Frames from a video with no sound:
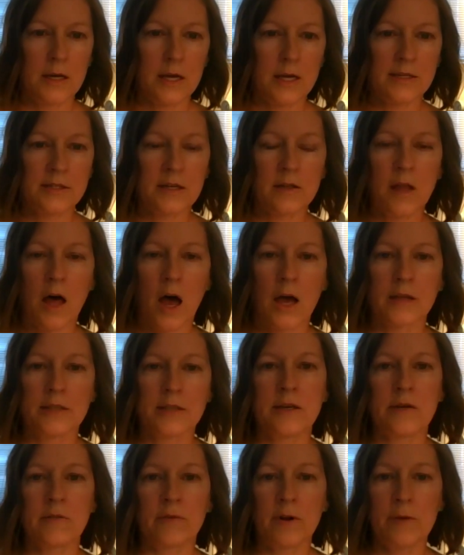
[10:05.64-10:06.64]
is a loss
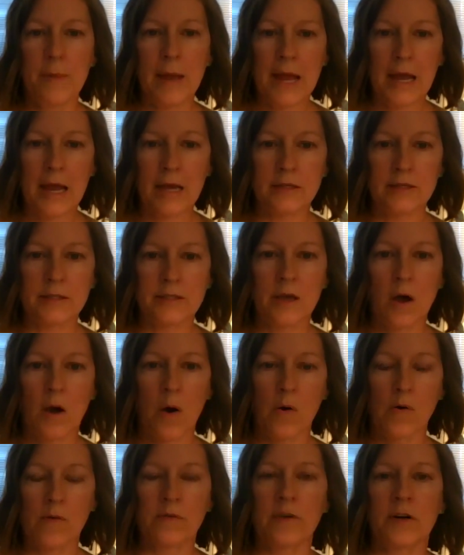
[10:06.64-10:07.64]
that remains
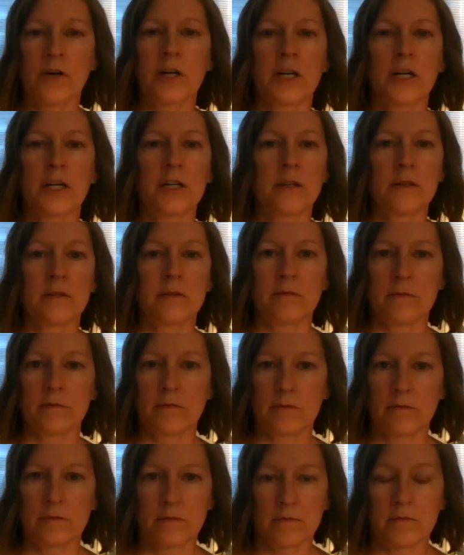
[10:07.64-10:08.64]
over
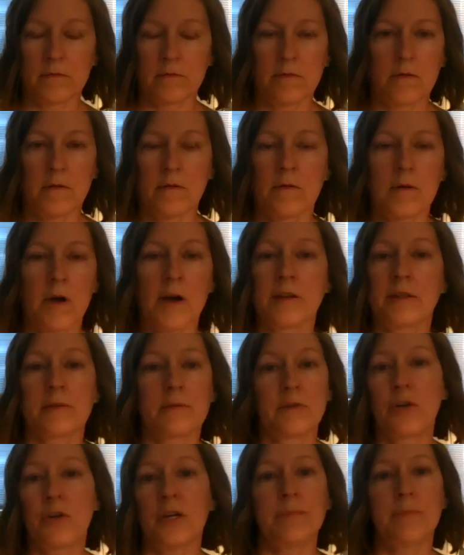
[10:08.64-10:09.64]
a
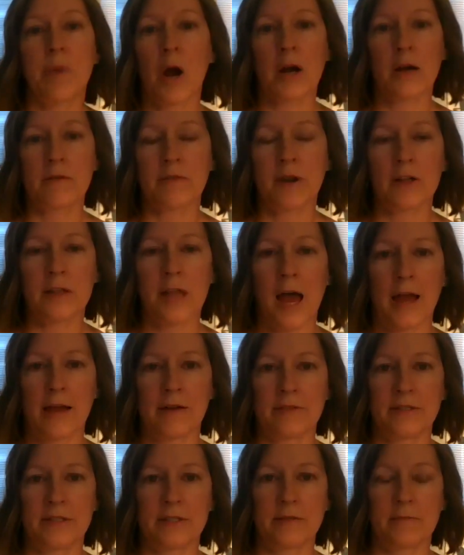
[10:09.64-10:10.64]
good part of our
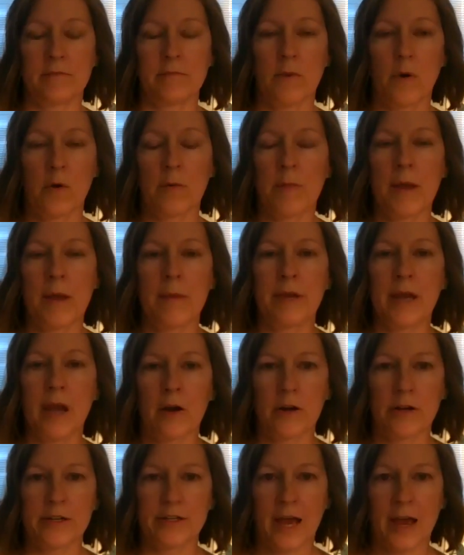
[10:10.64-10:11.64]
lives, or maybe
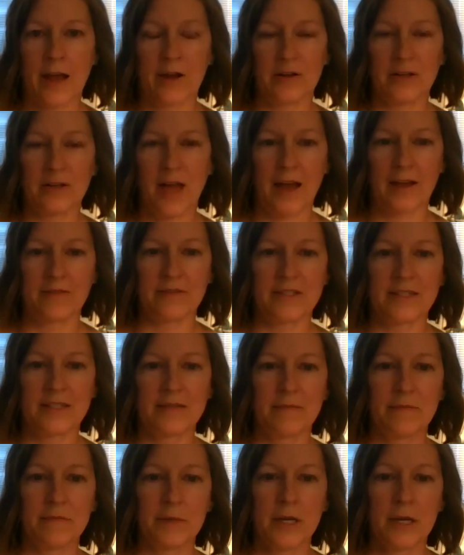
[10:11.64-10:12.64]
our entire lives.
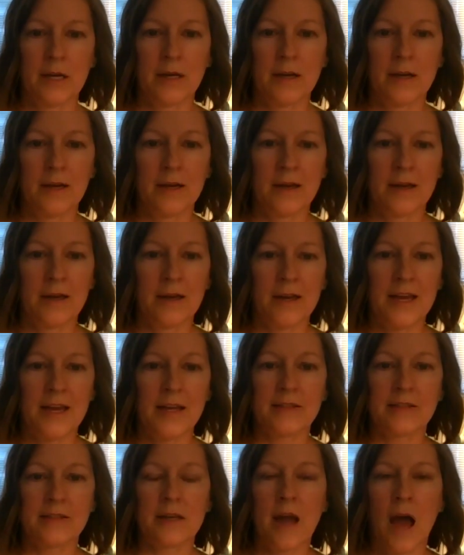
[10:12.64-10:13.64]

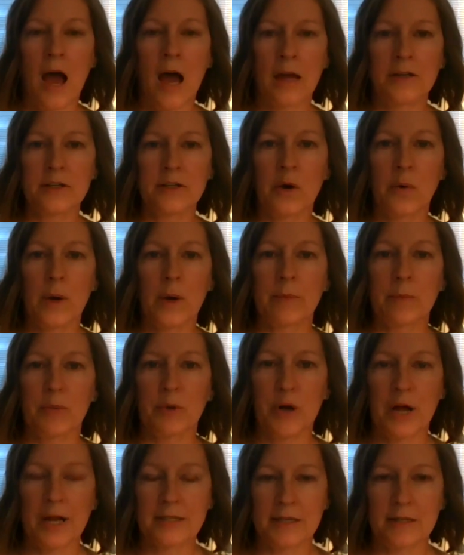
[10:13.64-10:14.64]
It's an ongoing
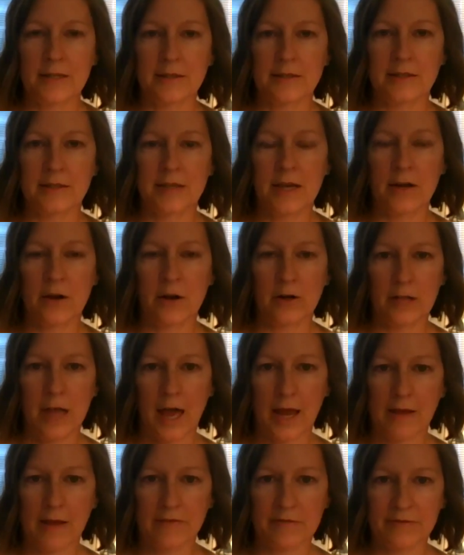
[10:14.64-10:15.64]
presence in our
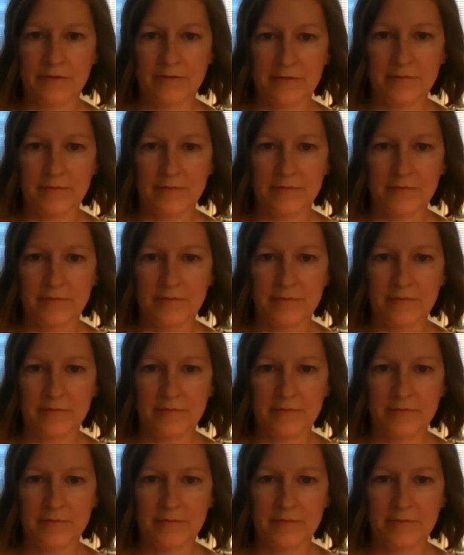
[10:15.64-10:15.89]
life.